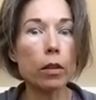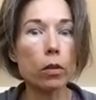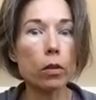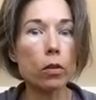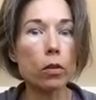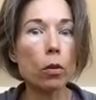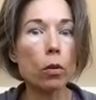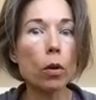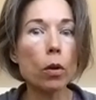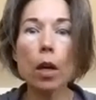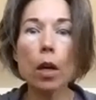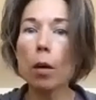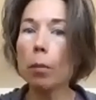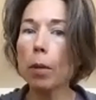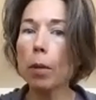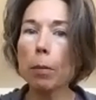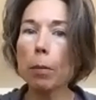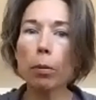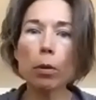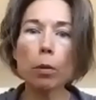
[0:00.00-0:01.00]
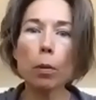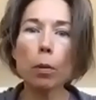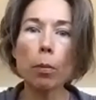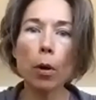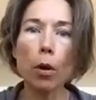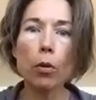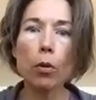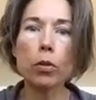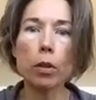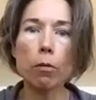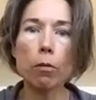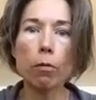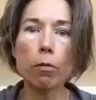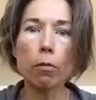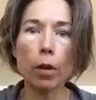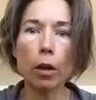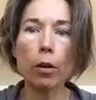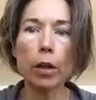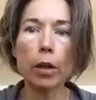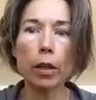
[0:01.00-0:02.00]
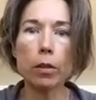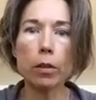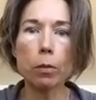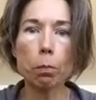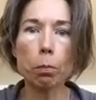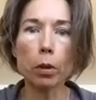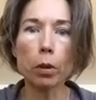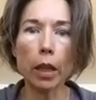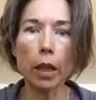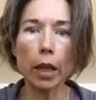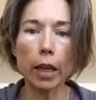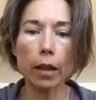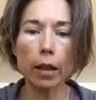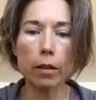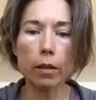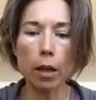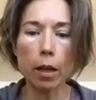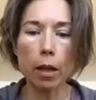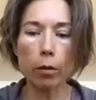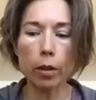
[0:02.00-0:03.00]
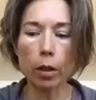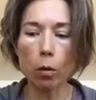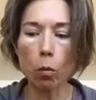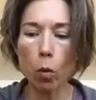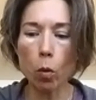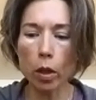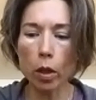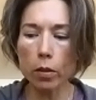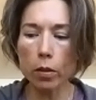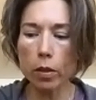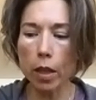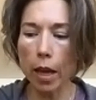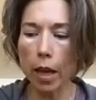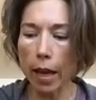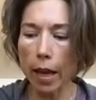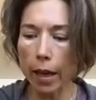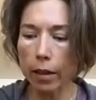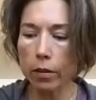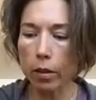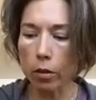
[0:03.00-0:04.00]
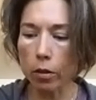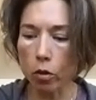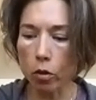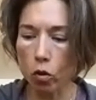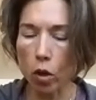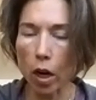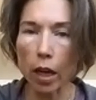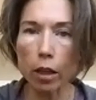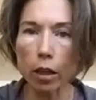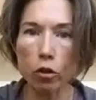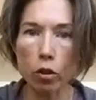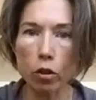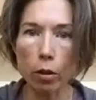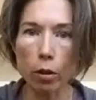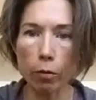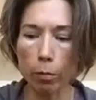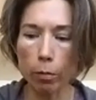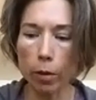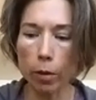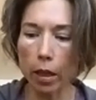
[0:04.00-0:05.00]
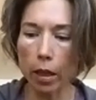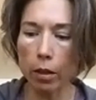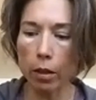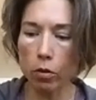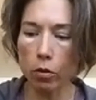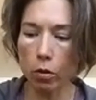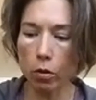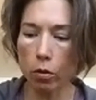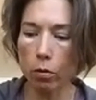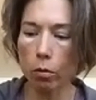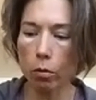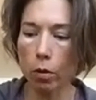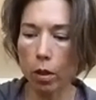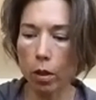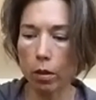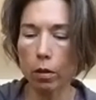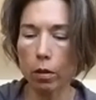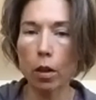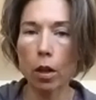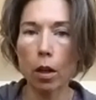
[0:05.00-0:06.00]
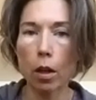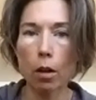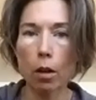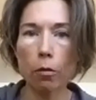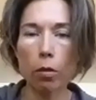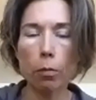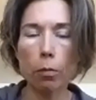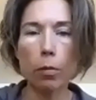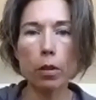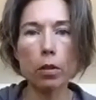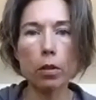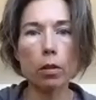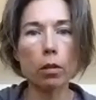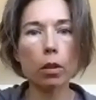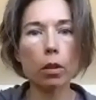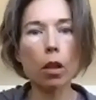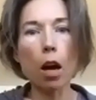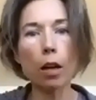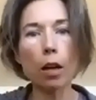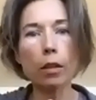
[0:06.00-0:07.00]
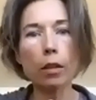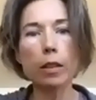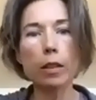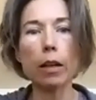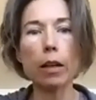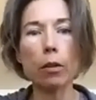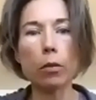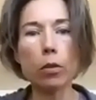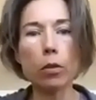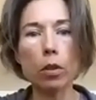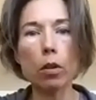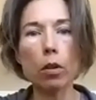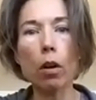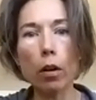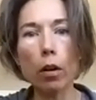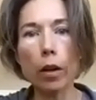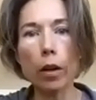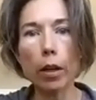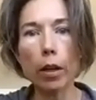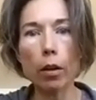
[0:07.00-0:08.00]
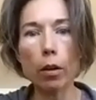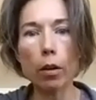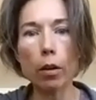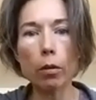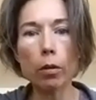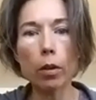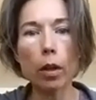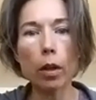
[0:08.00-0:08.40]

And so people are proposing various plans out there. What is the exit strategy from getting from this lockdown scenario